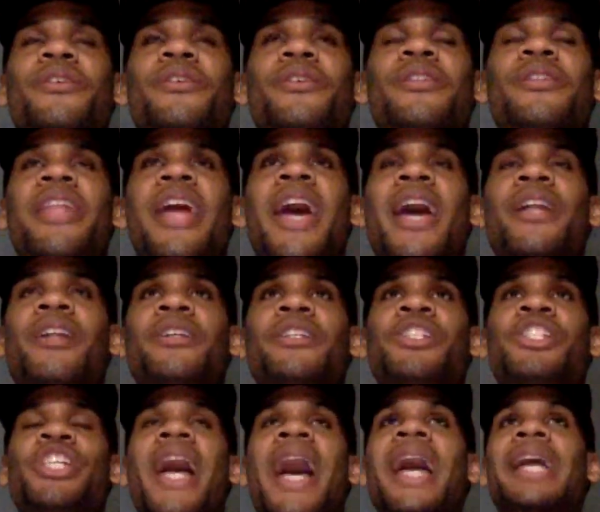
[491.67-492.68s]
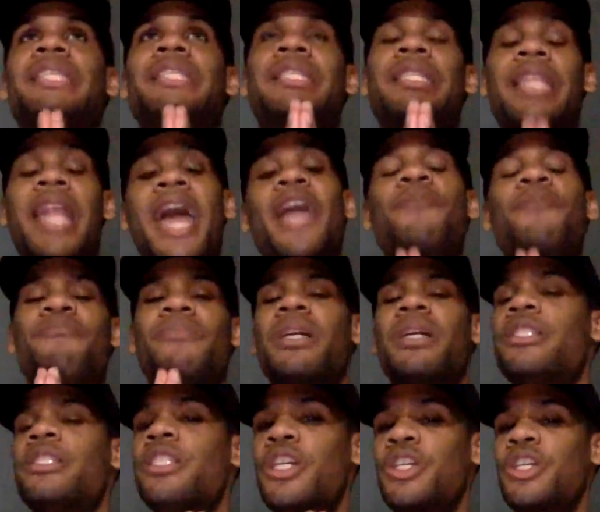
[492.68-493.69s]
that shines light
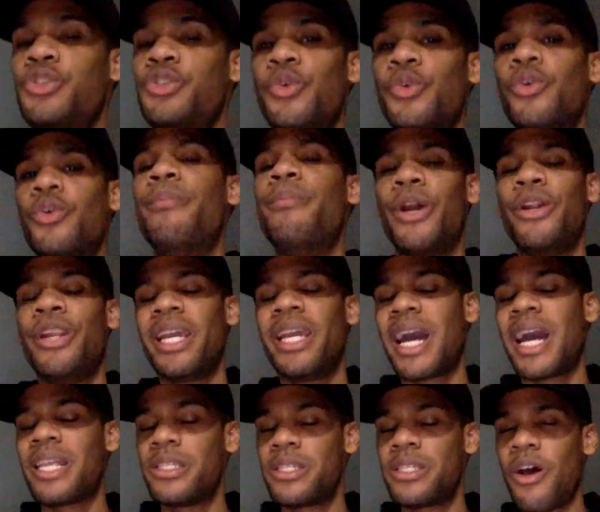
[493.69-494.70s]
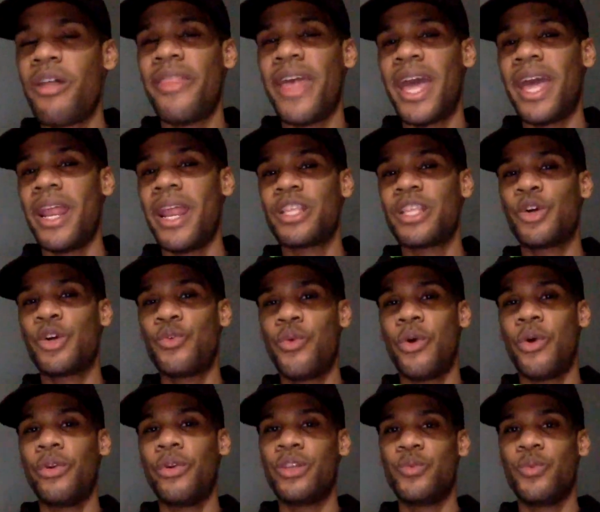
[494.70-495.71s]
must endure burning. I saw that as a
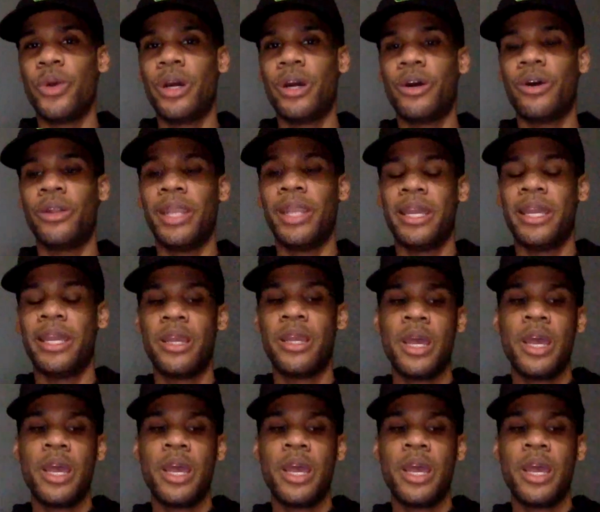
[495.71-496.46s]
quote as well. And